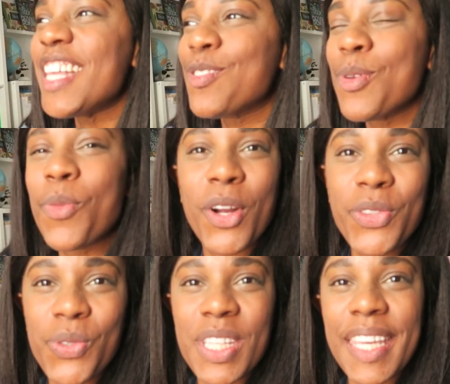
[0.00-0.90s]
as we work
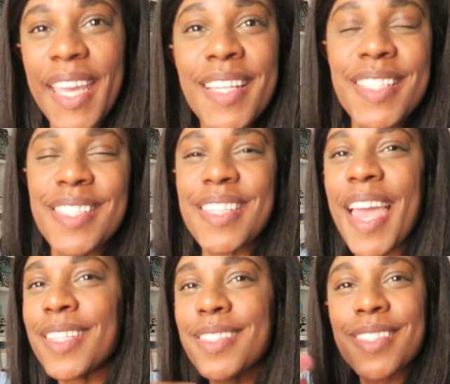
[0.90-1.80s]
through the kinks
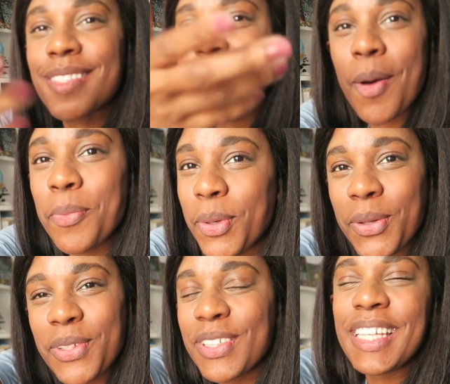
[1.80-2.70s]
and
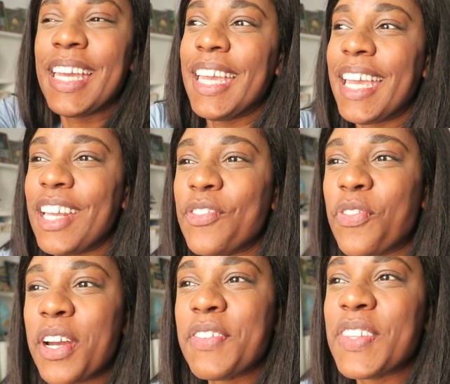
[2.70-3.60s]
stumble in
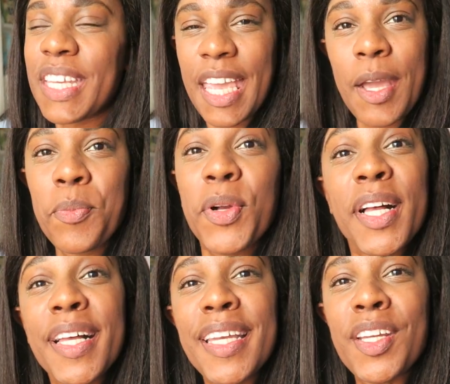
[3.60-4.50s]
front of the
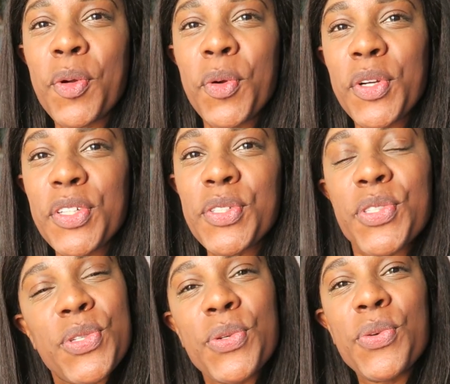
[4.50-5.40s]
camera in order
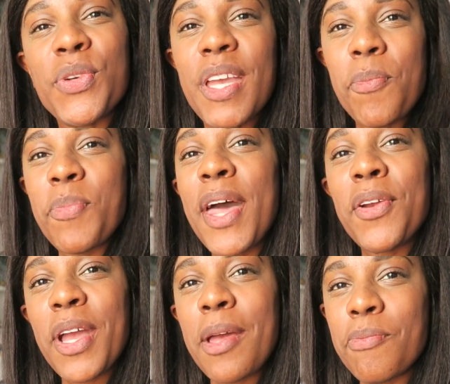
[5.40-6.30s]
to get
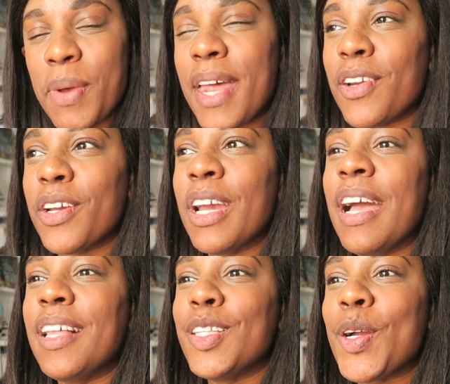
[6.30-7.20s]
better and better
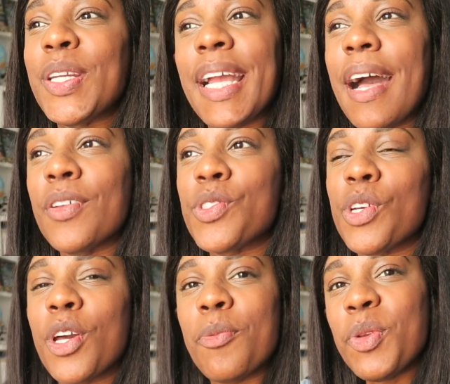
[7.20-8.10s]
learning how
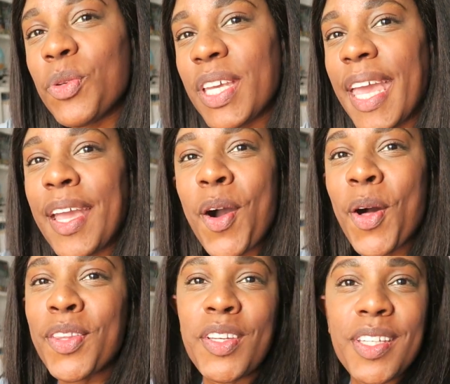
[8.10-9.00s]
to communicate
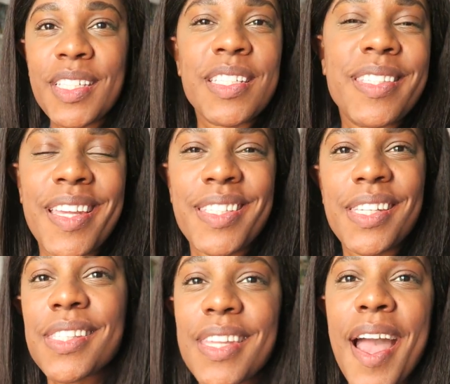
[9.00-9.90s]
all the goodness that's
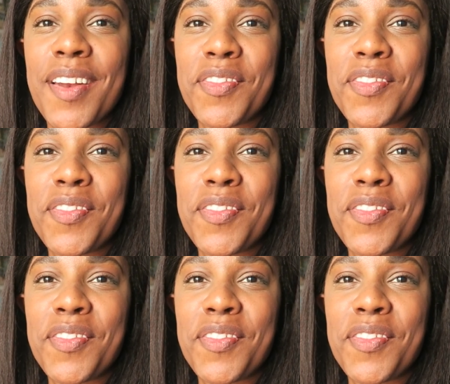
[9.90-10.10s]
inside